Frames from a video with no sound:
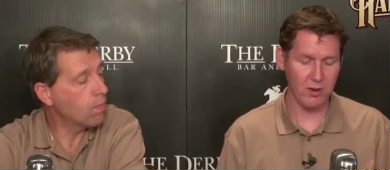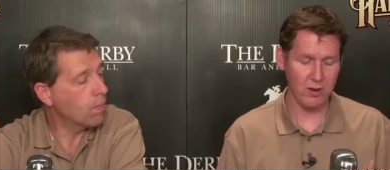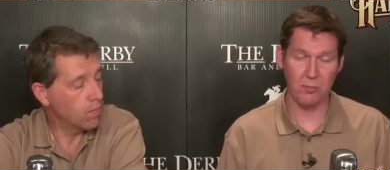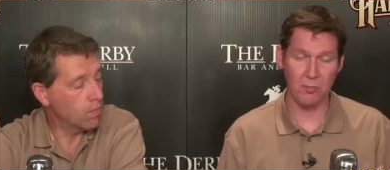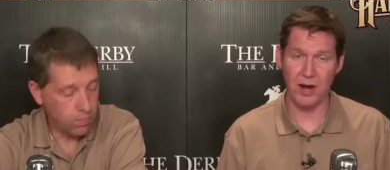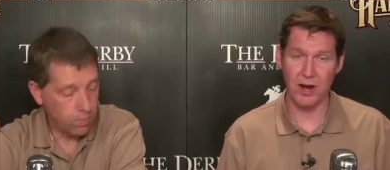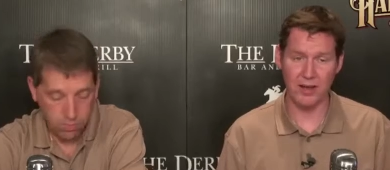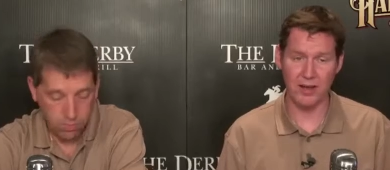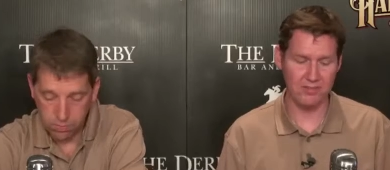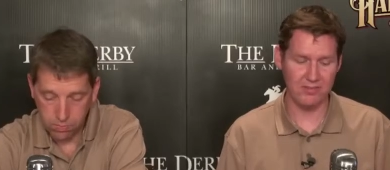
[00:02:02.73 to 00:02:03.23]

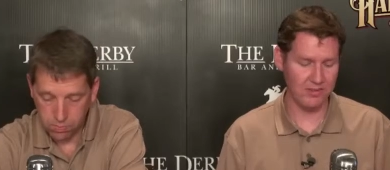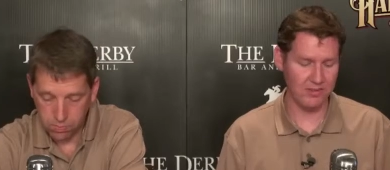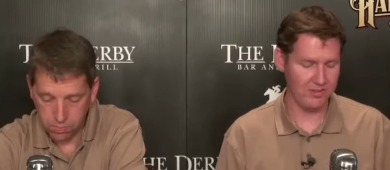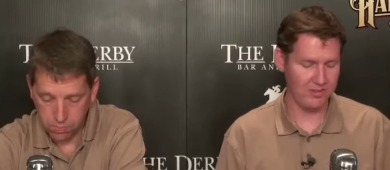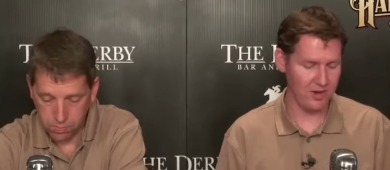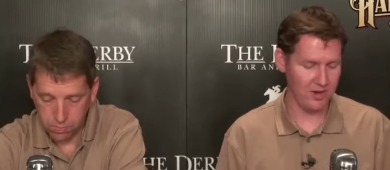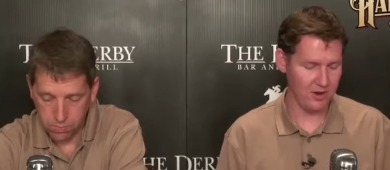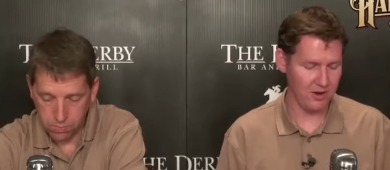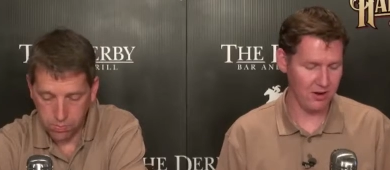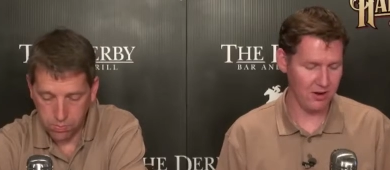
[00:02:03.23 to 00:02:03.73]
Speaker 1: of breaks
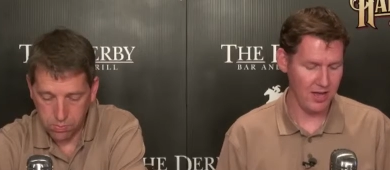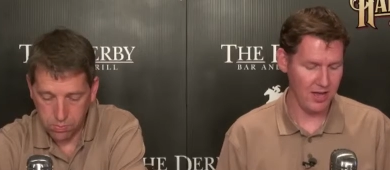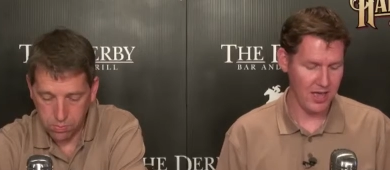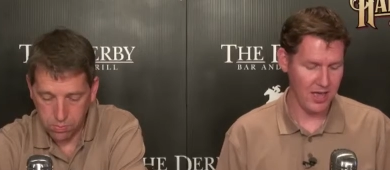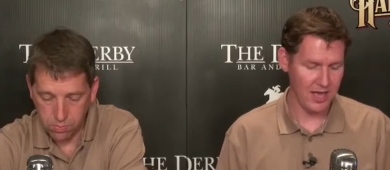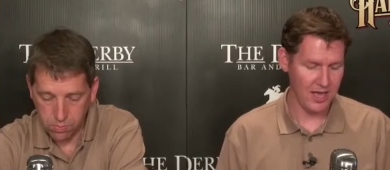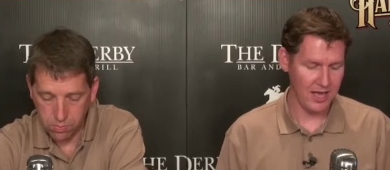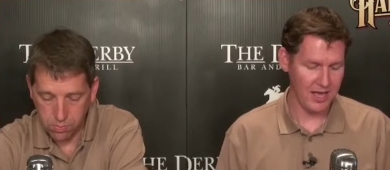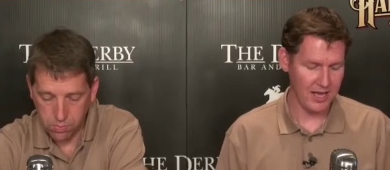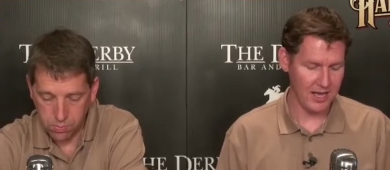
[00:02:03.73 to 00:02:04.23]
this year.
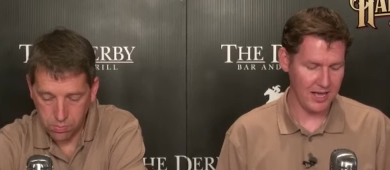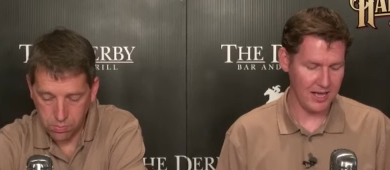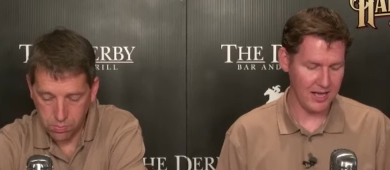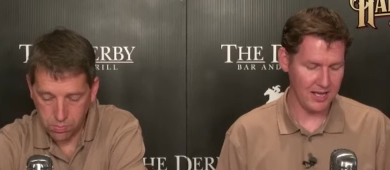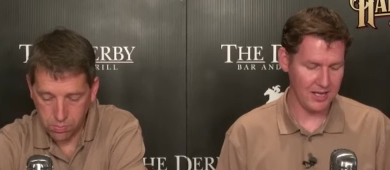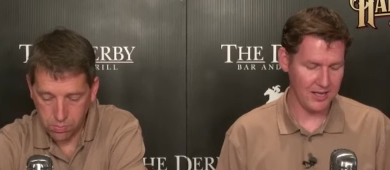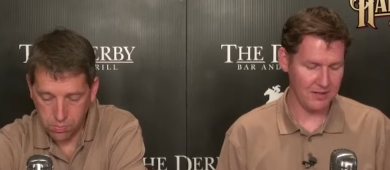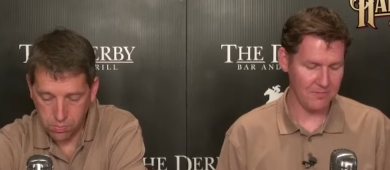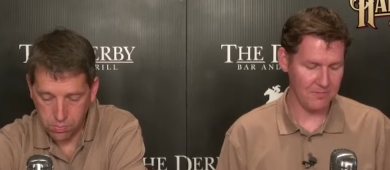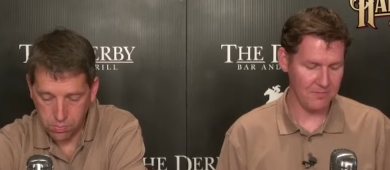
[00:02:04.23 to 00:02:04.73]

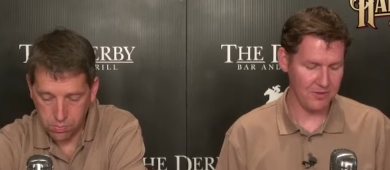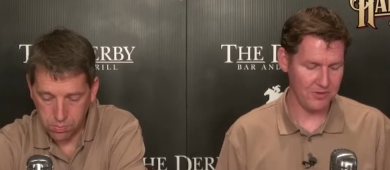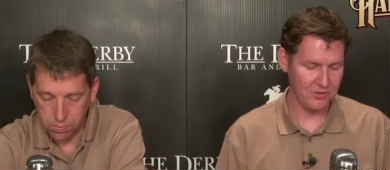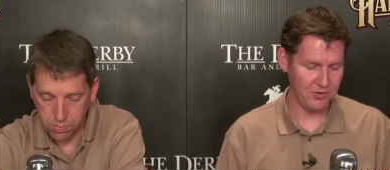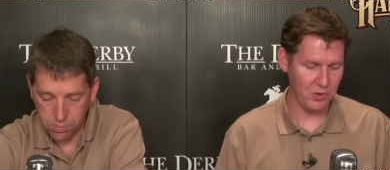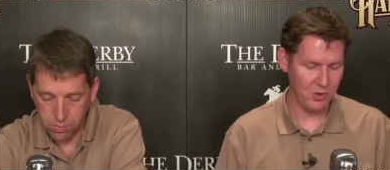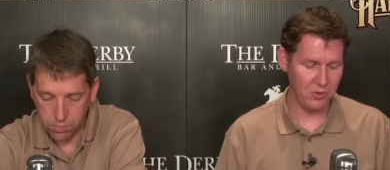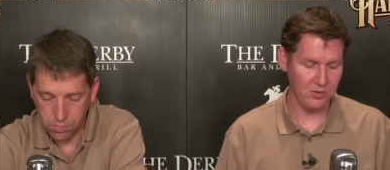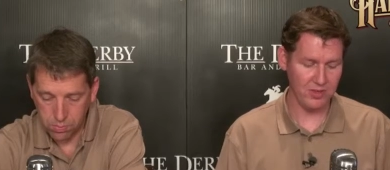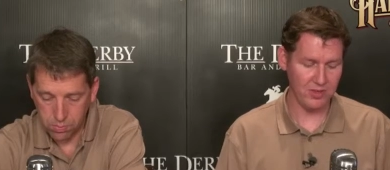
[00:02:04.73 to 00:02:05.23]
Uh,
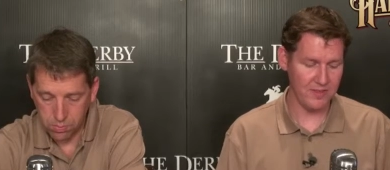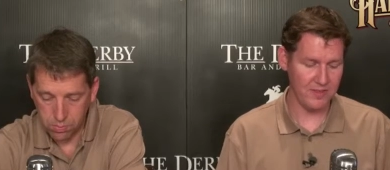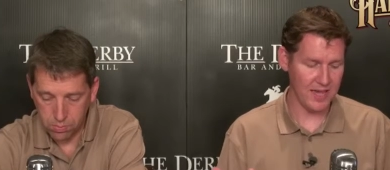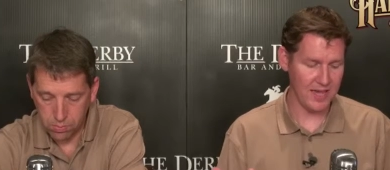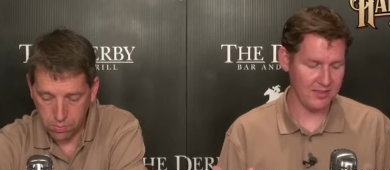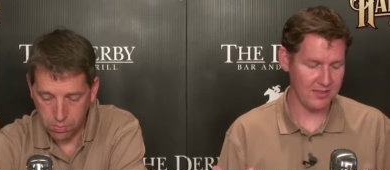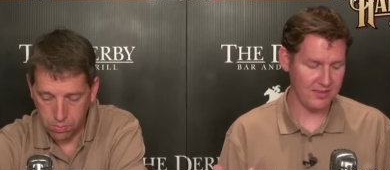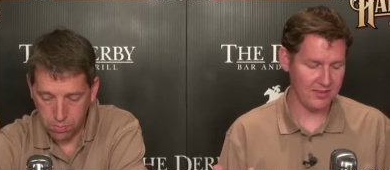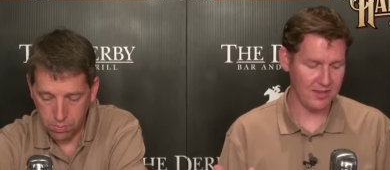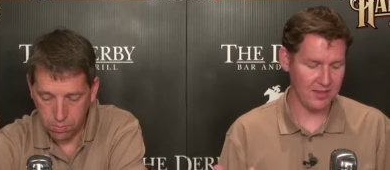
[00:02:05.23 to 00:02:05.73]
she was in
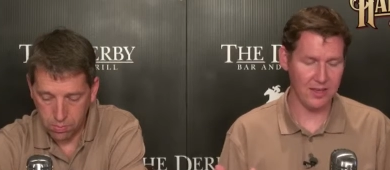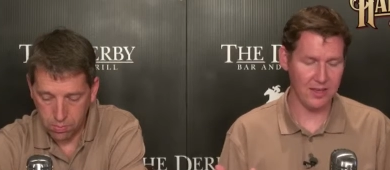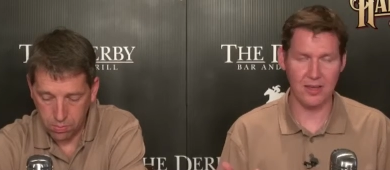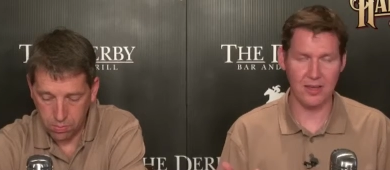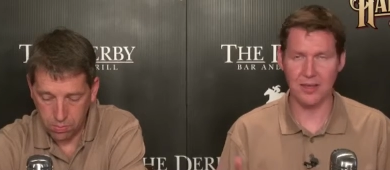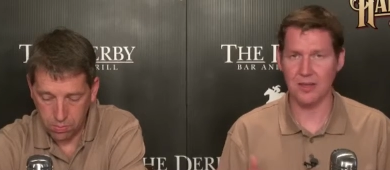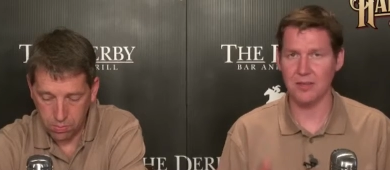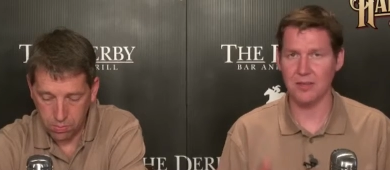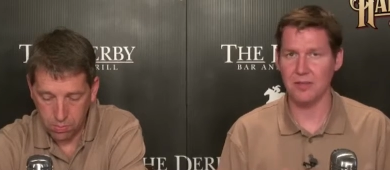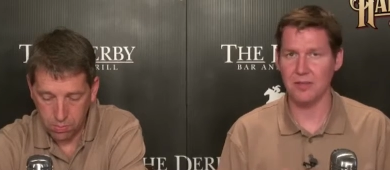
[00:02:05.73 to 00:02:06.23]
that
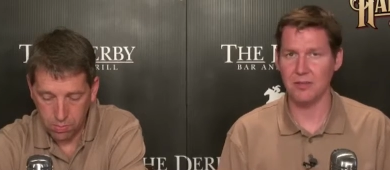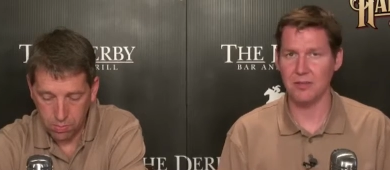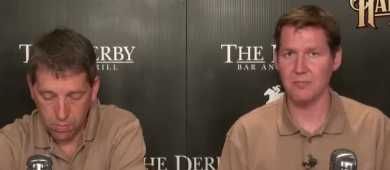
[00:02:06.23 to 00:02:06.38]
uh,